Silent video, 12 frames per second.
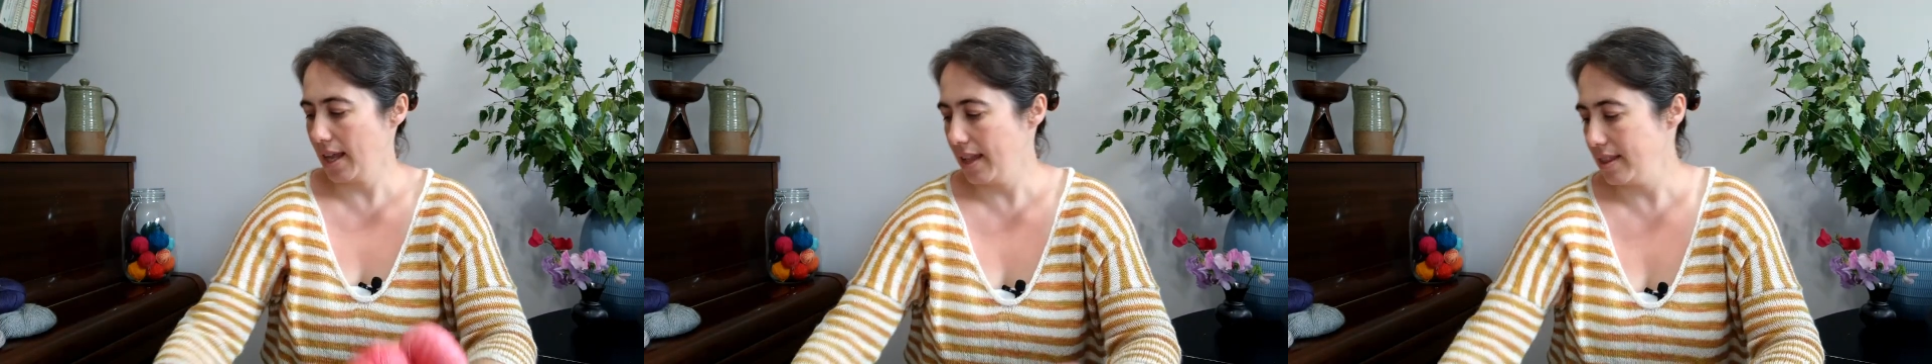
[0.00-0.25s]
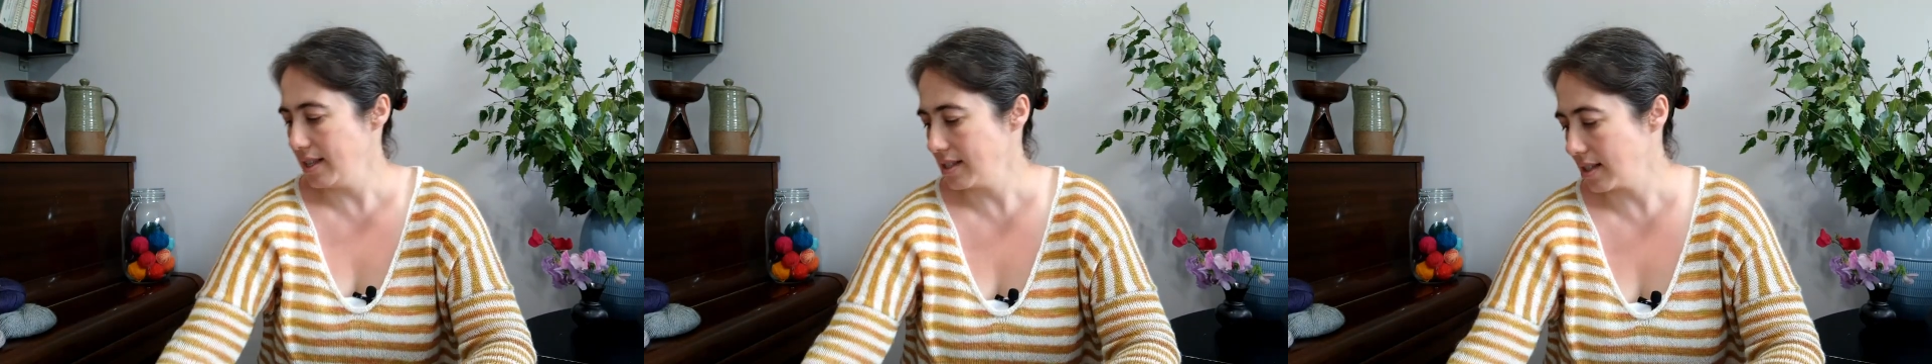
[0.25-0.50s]

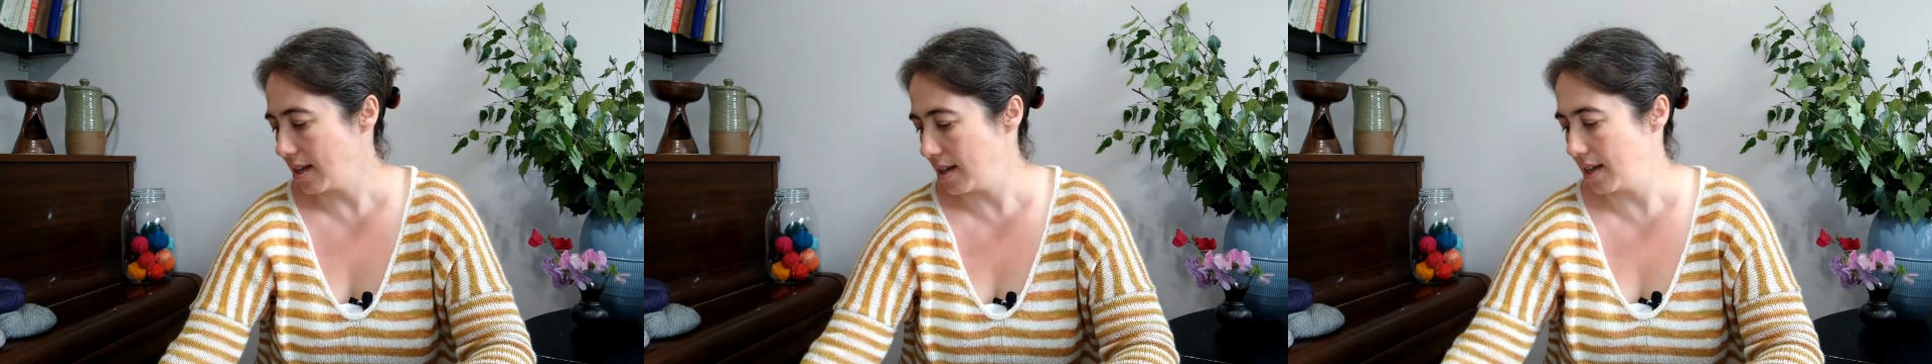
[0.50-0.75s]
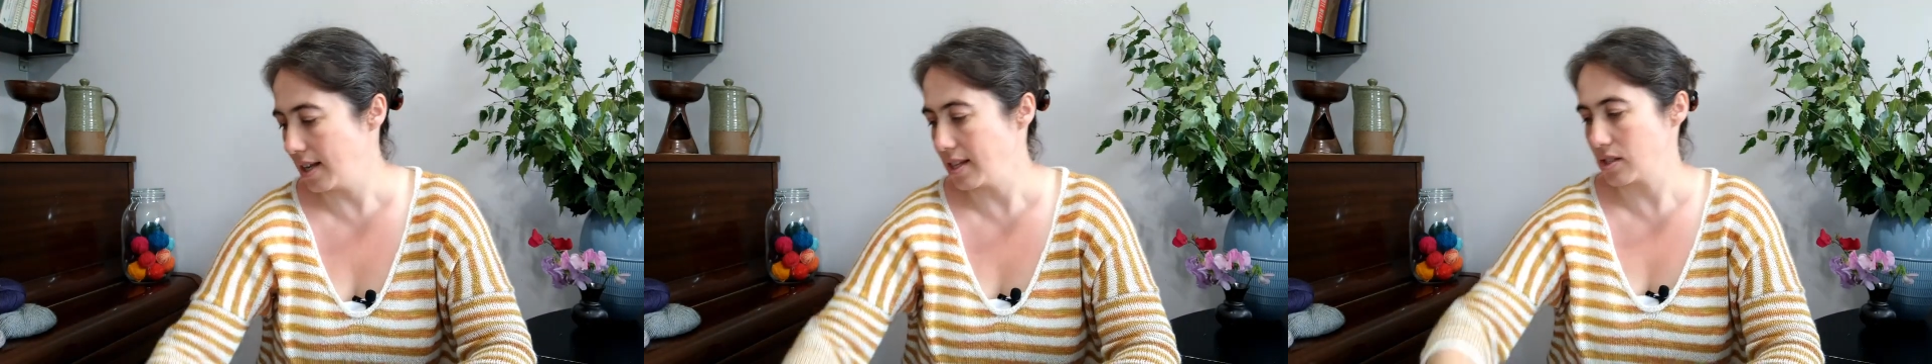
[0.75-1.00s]
and this
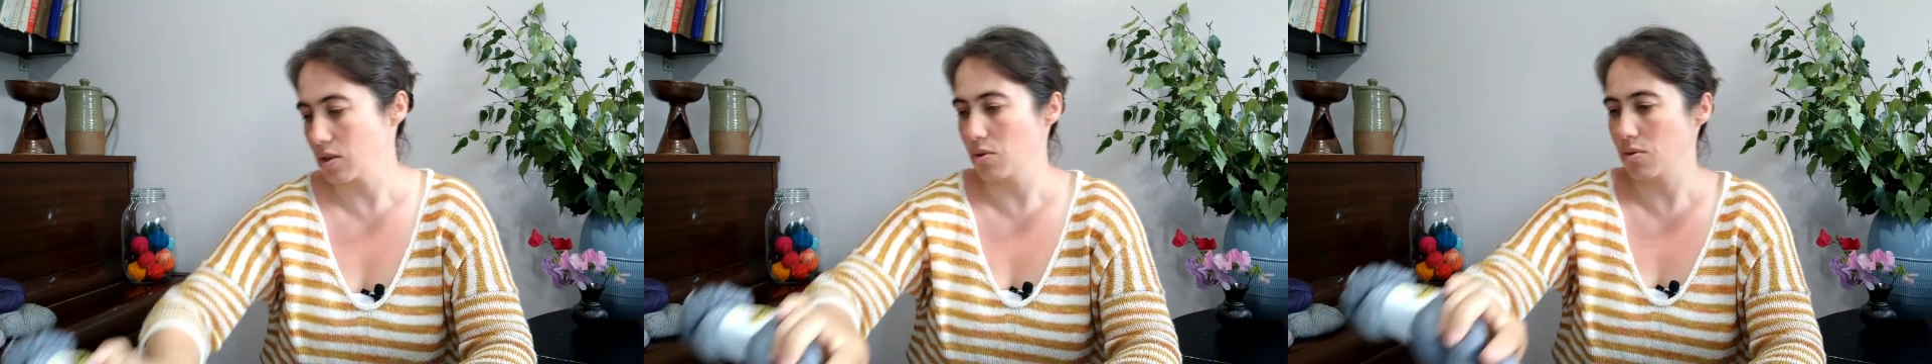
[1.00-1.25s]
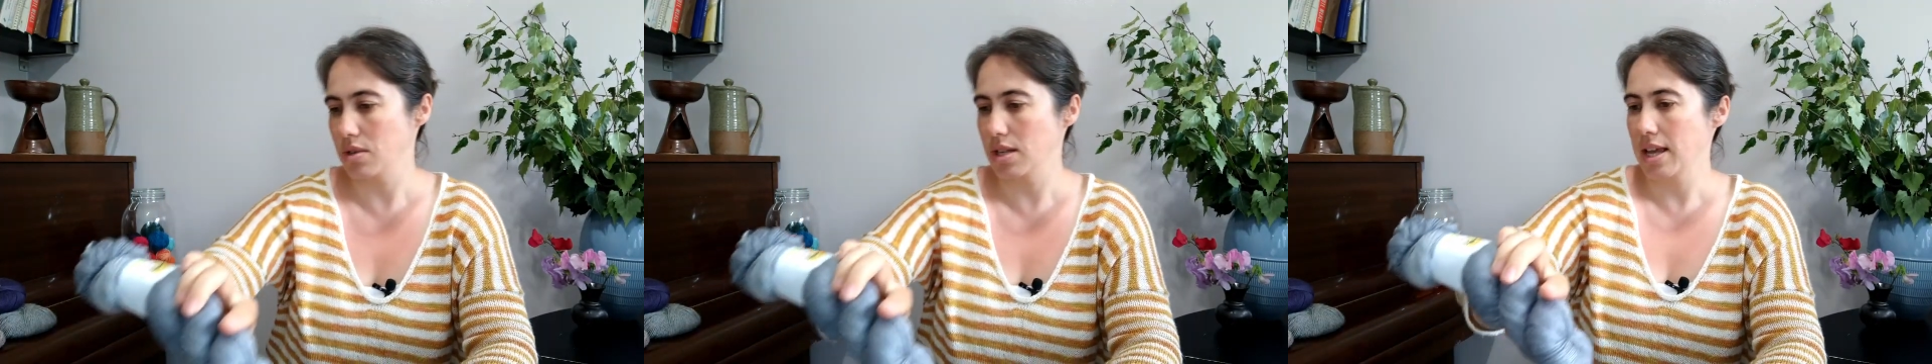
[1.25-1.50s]
colour is
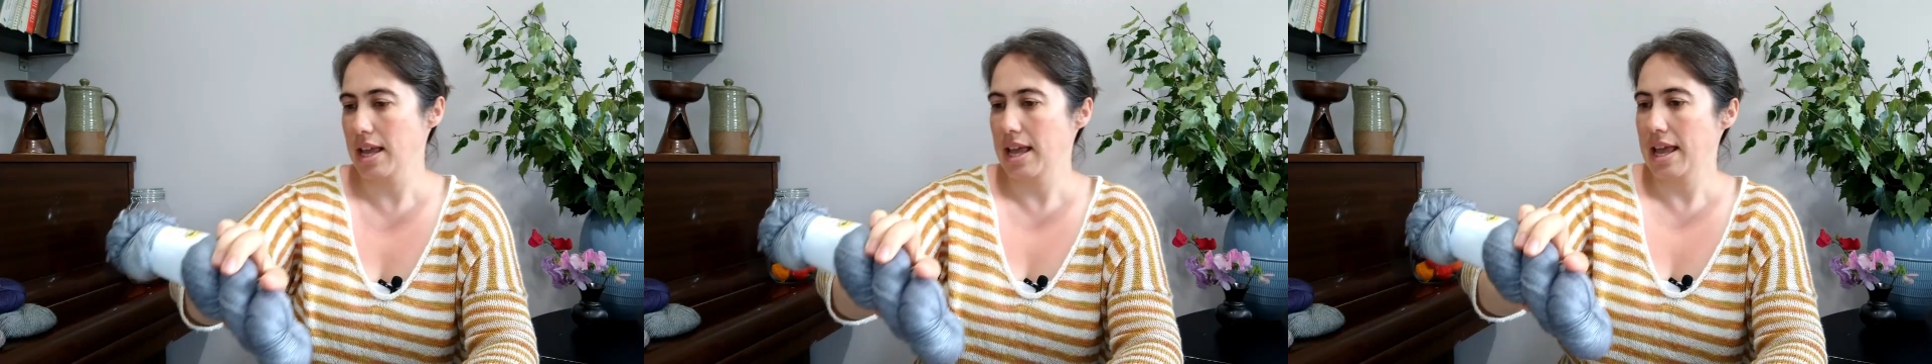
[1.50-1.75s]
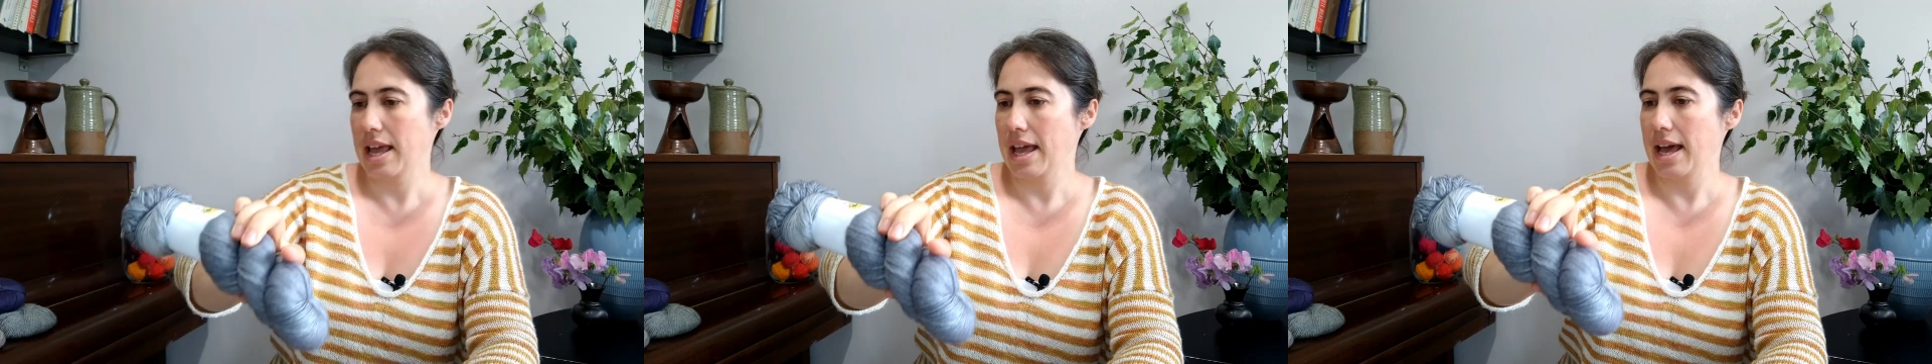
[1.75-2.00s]
called
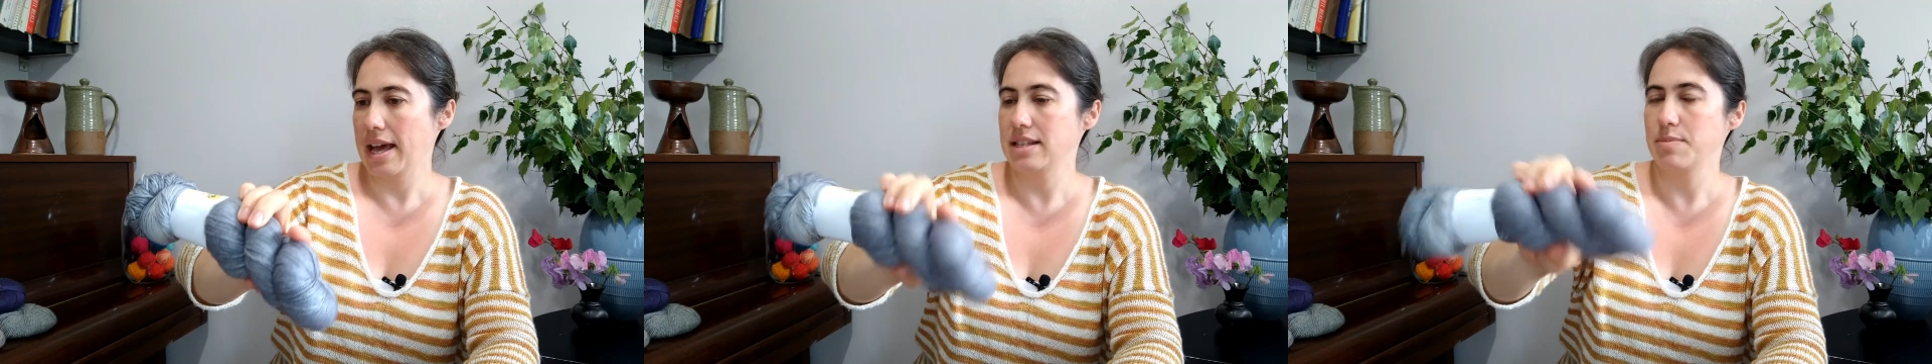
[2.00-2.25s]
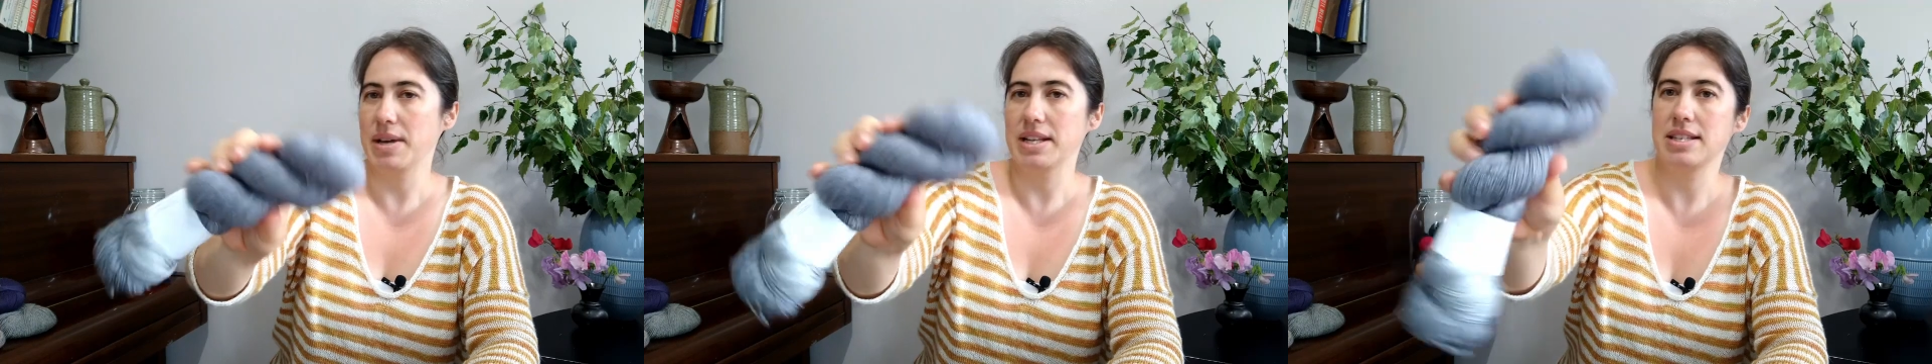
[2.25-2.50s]

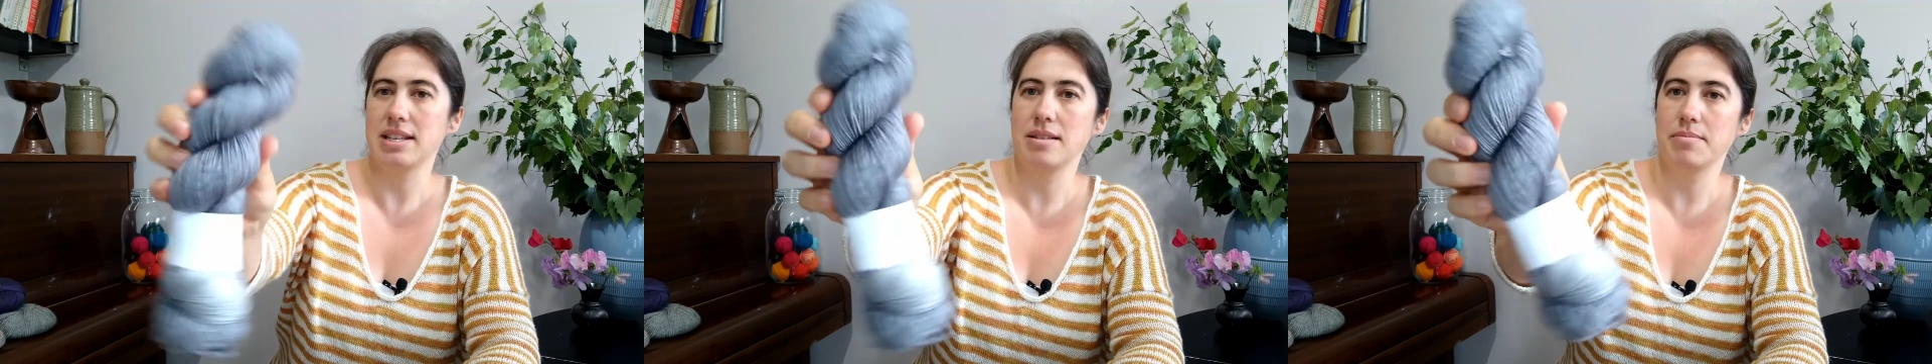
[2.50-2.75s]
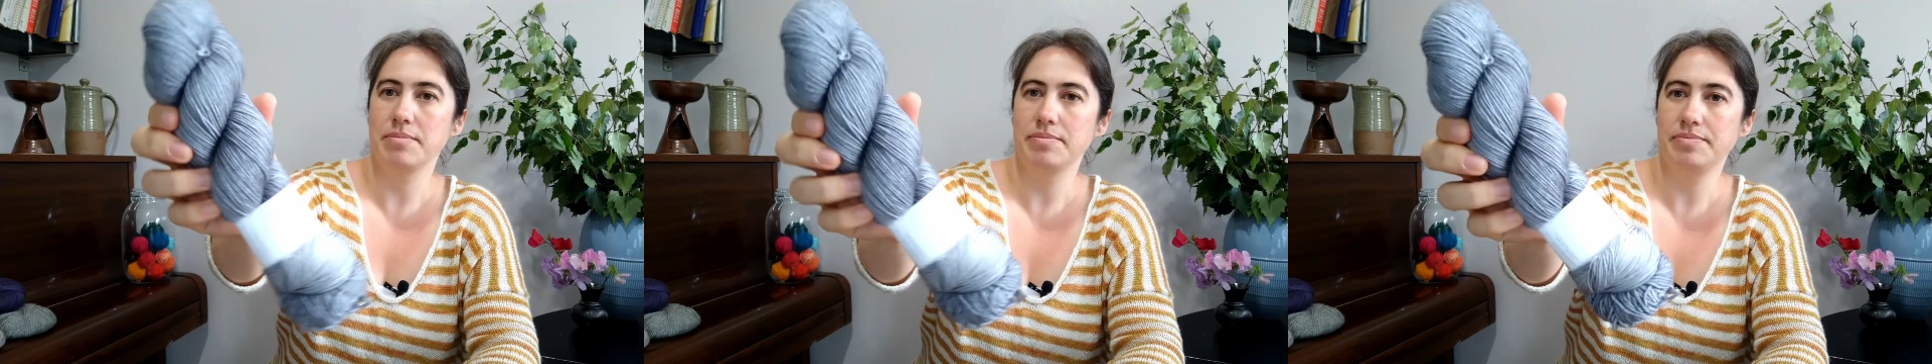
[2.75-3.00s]

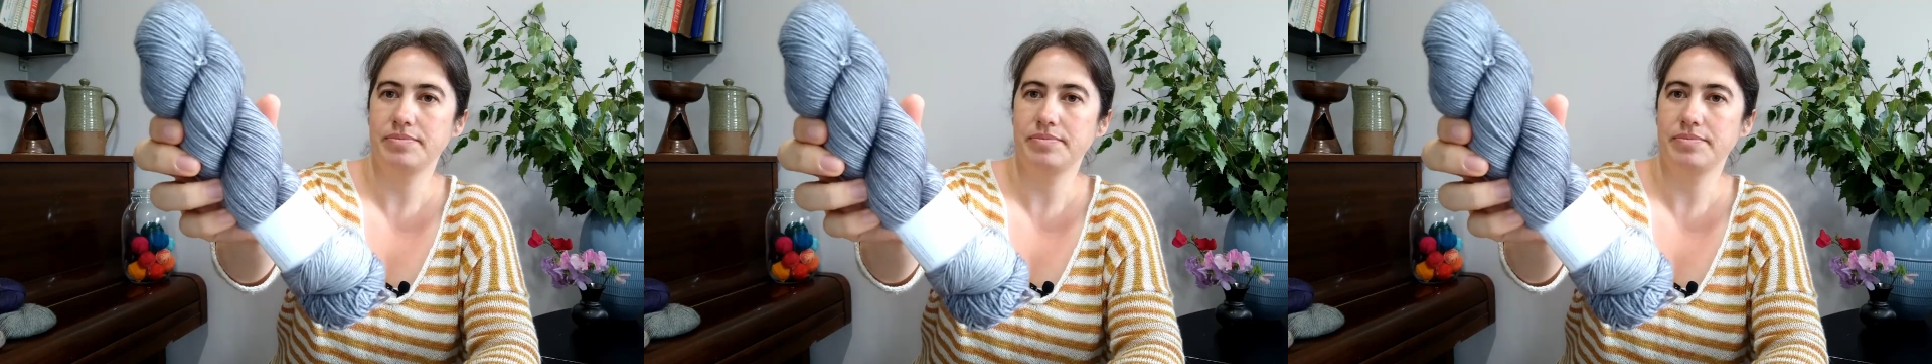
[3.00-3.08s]
Adamantium.